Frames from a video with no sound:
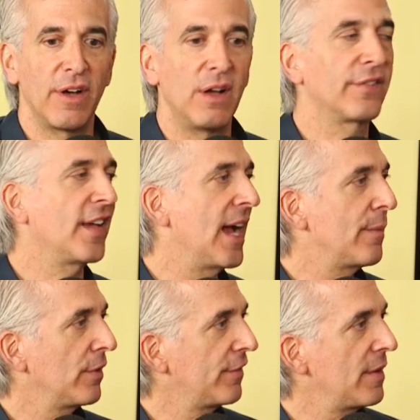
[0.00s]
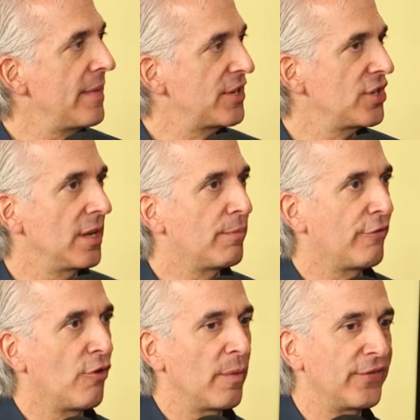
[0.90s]
Alzheimer's dementia
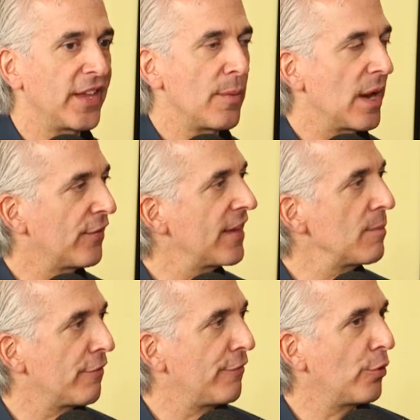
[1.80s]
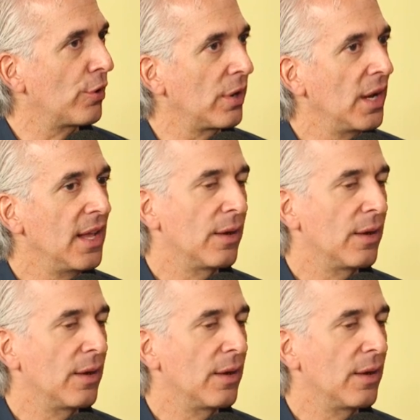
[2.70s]
performance that you might have seen before